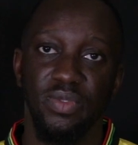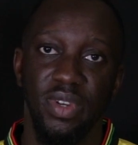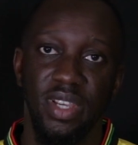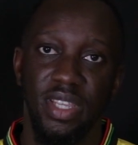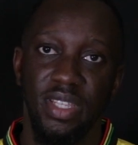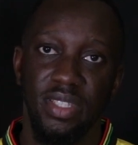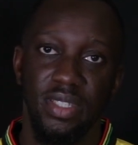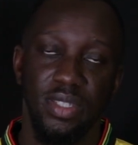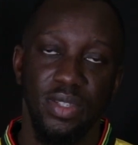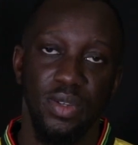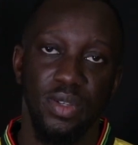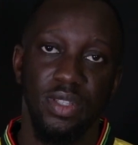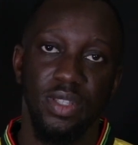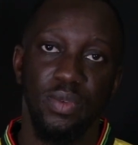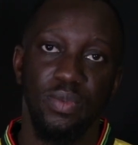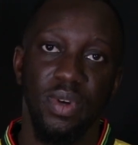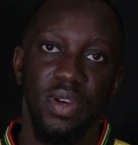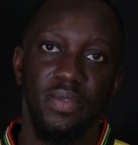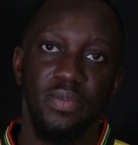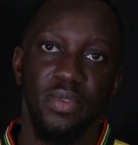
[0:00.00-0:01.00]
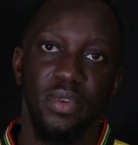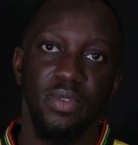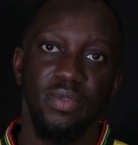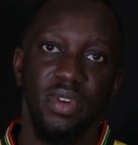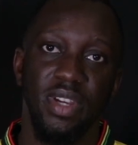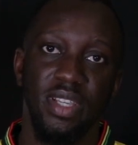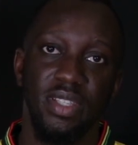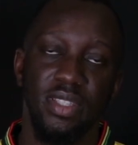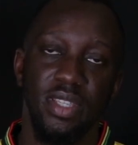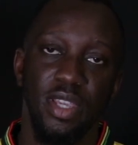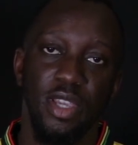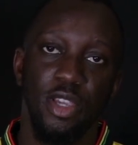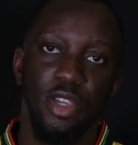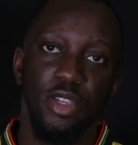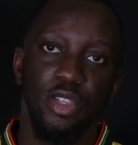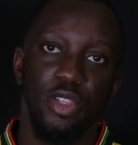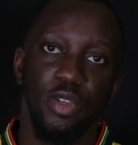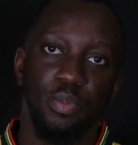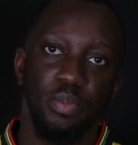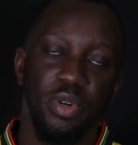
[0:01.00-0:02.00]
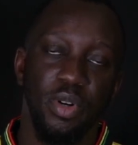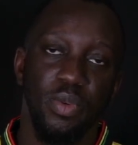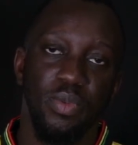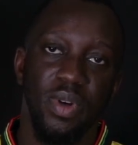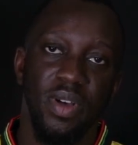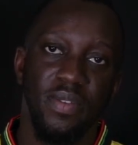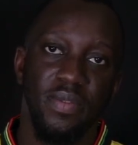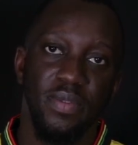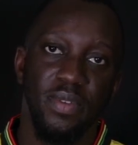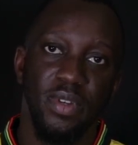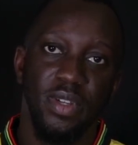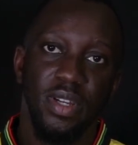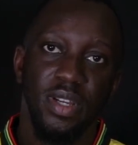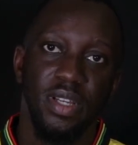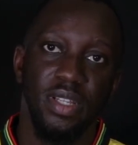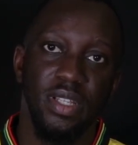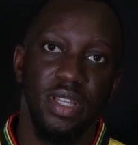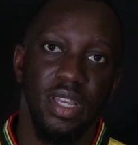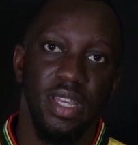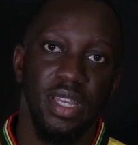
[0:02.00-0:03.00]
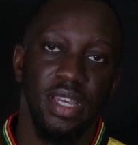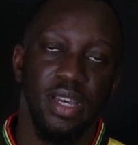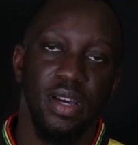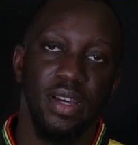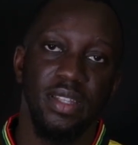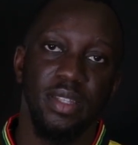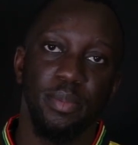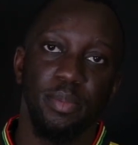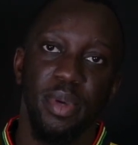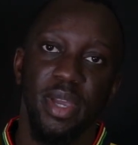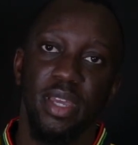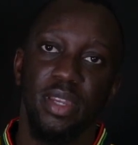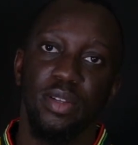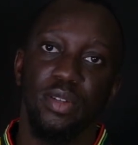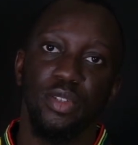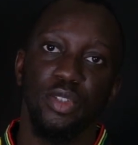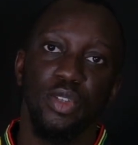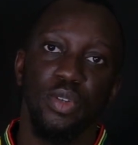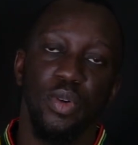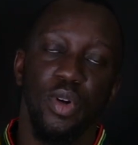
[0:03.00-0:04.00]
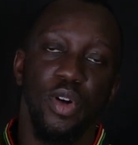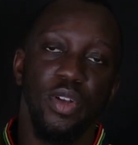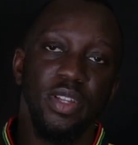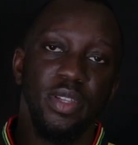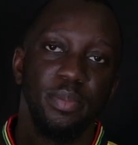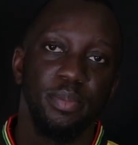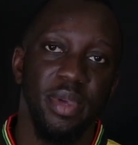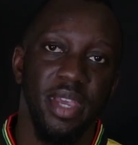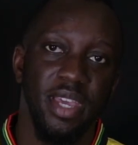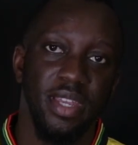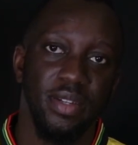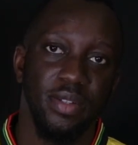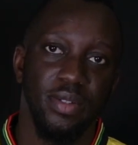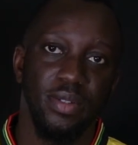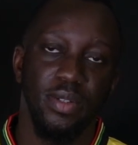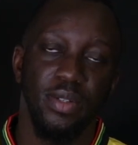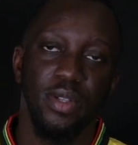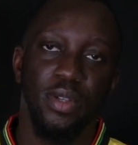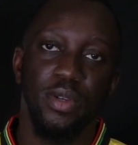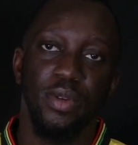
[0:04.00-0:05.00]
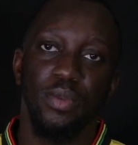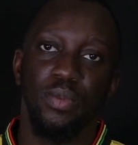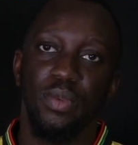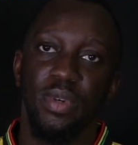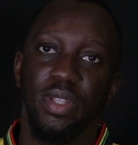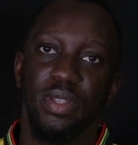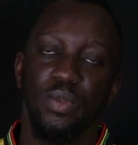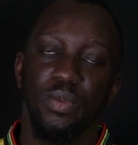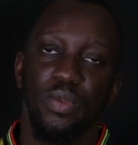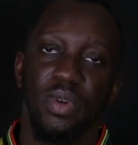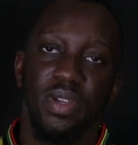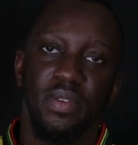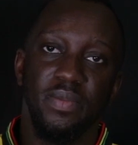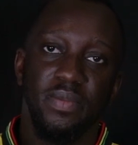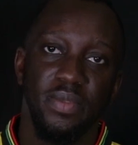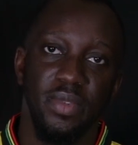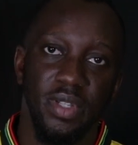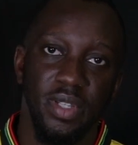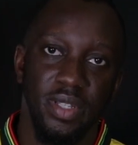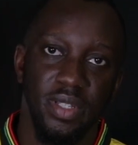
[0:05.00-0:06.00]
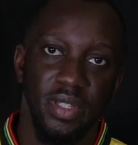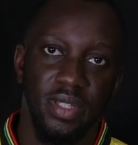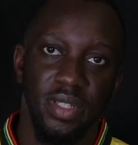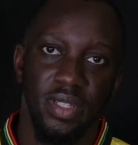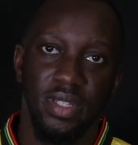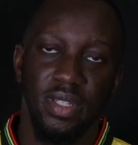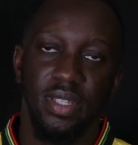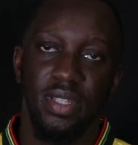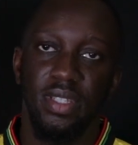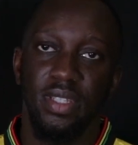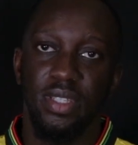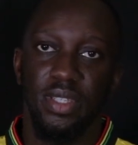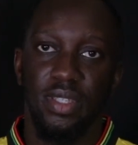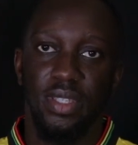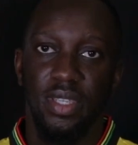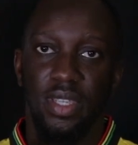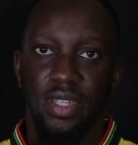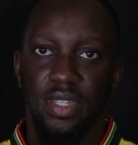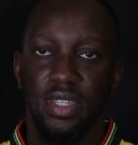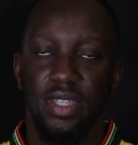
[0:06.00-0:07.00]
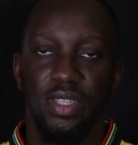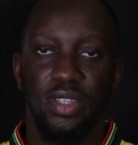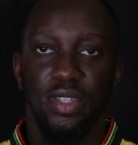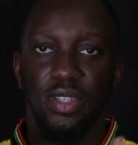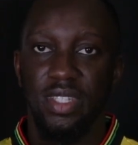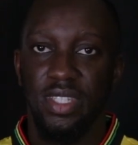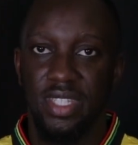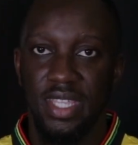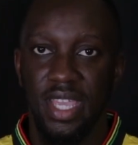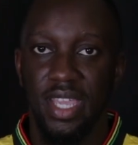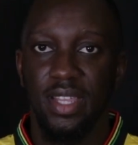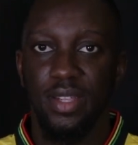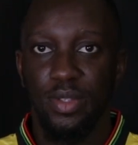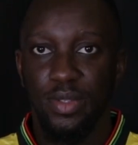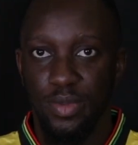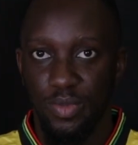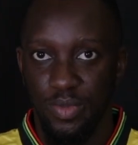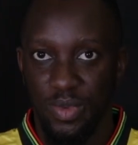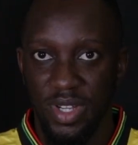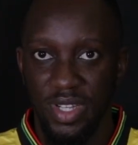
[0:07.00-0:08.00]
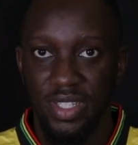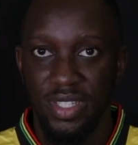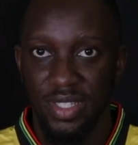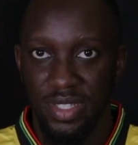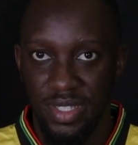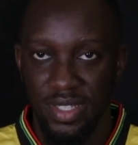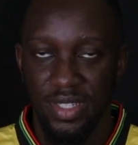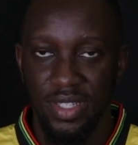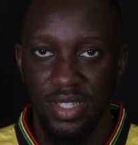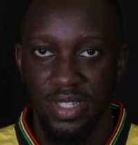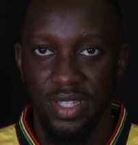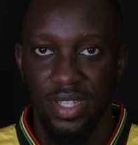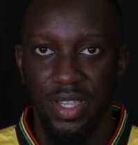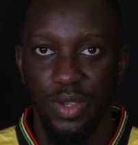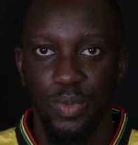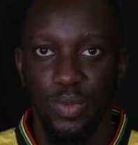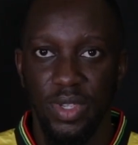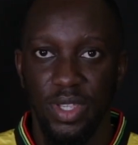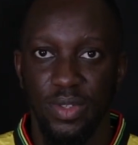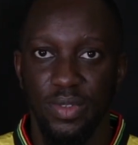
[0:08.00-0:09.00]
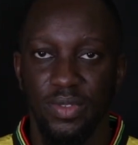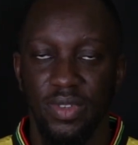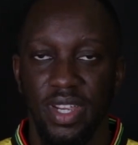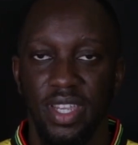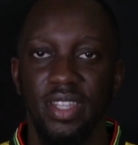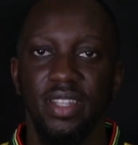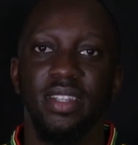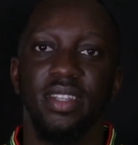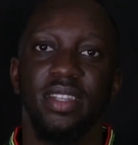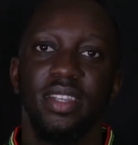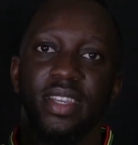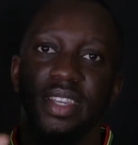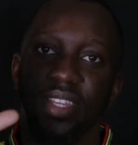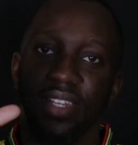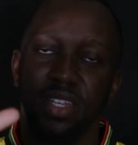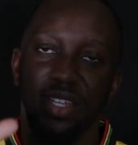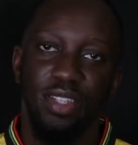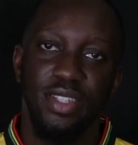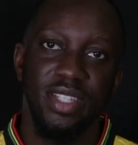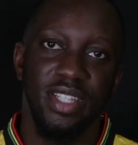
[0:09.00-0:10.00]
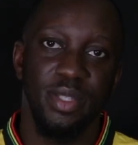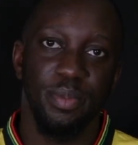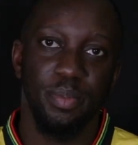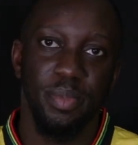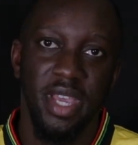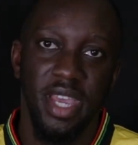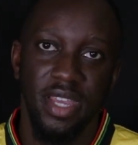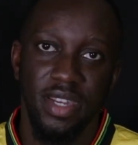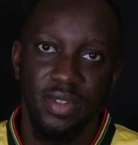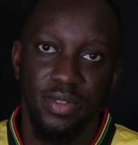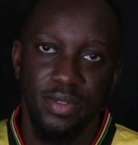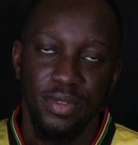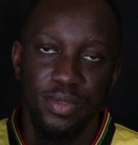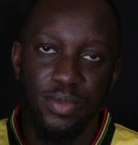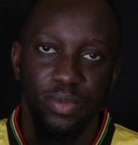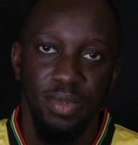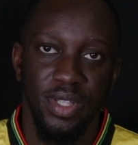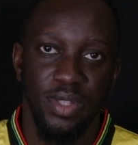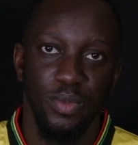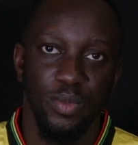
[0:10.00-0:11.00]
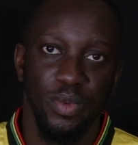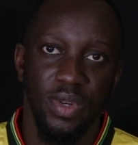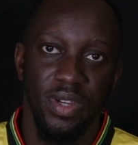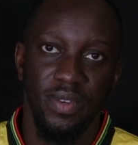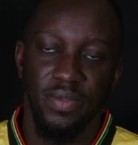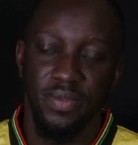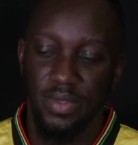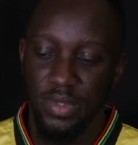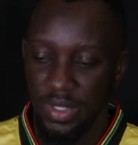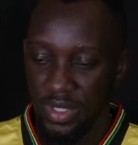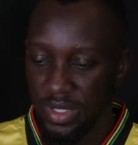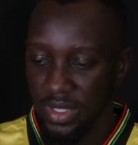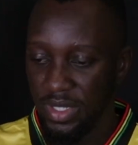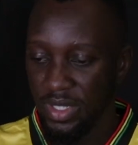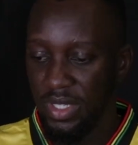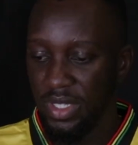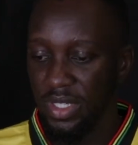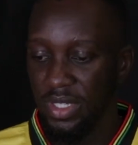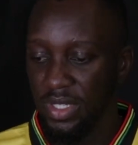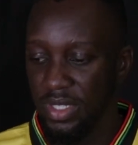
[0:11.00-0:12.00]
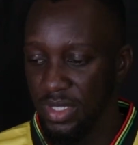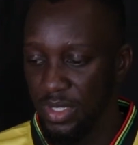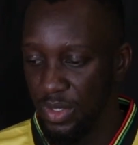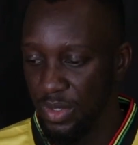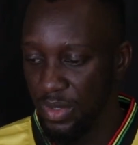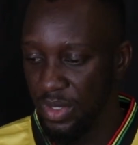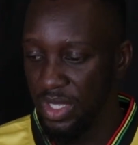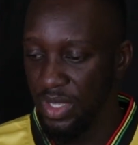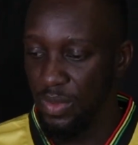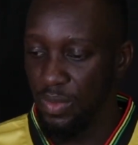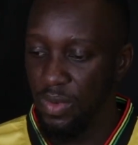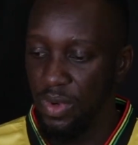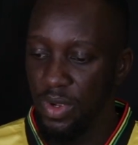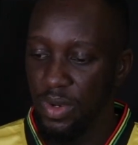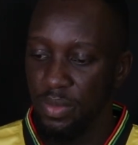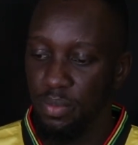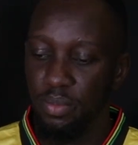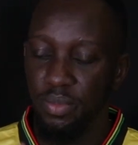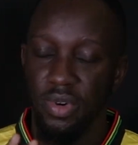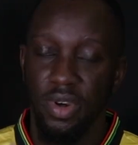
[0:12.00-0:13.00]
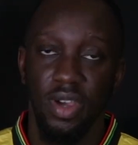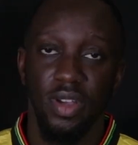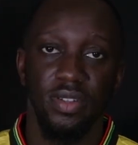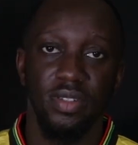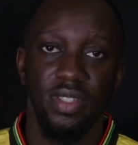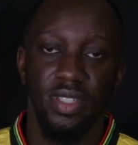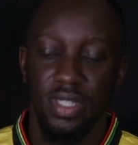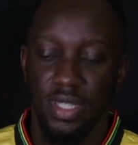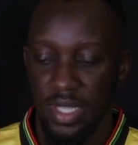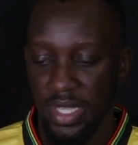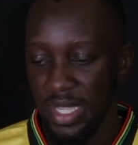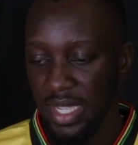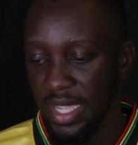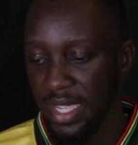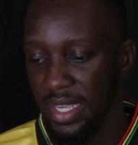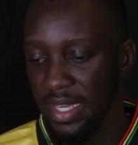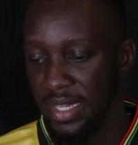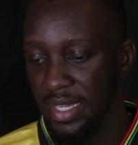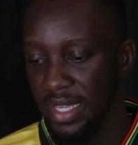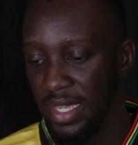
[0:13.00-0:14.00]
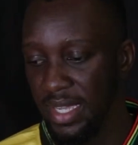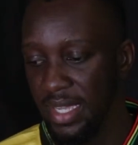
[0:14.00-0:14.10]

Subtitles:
race. So the 1 foot race, you put 1 foot on the pedal. You only pedal with 1 foot, and you unicycle a wheel, right? And then you just paddle with 1 foot. So he won bronze, and